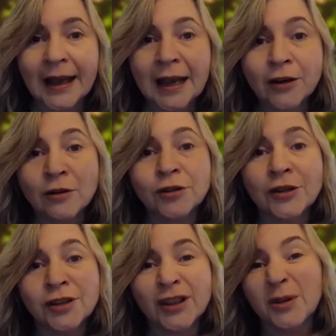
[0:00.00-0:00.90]
In order
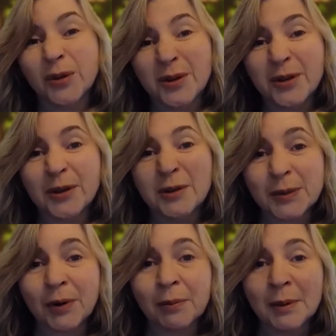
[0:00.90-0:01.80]
to go through, it's
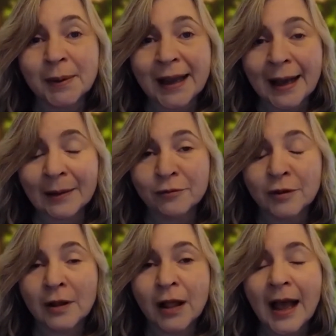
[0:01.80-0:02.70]
probably
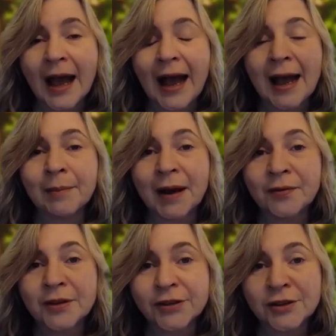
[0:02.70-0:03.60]
helpful at
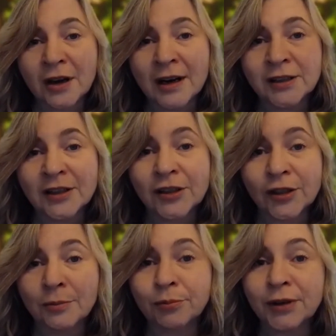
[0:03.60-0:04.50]
the start
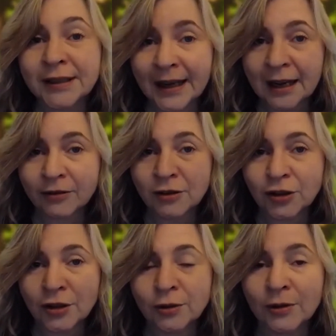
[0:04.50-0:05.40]
to print out the
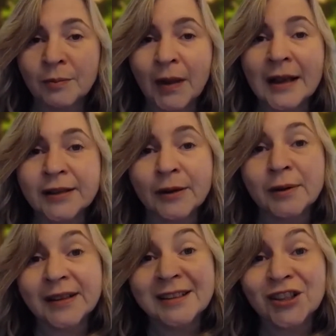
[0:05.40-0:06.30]
tool. So
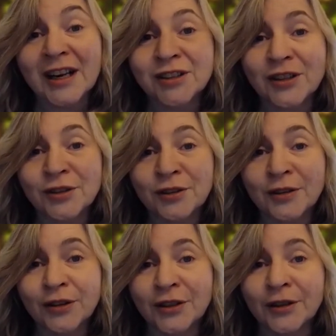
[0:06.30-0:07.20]
as I chat you through
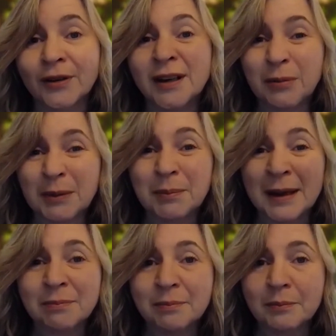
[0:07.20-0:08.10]
the tool, it will
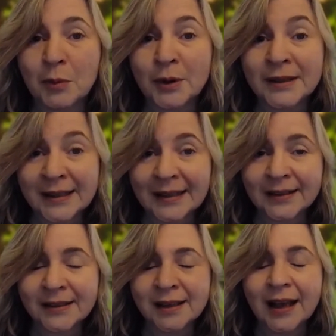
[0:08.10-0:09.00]
make more
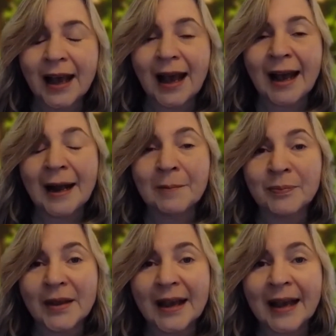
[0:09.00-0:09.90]
sense
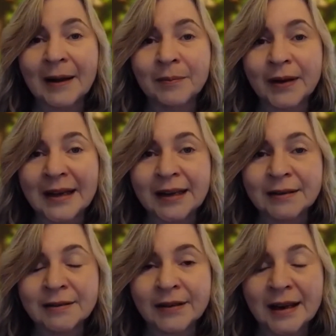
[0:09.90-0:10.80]

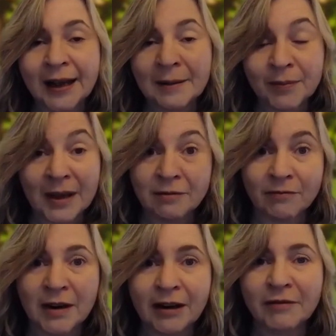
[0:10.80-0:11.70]
in
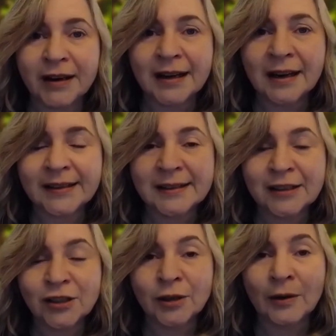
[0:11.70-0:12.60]
realising
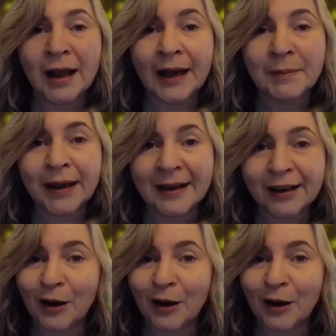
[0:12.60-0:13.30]
the tool and making it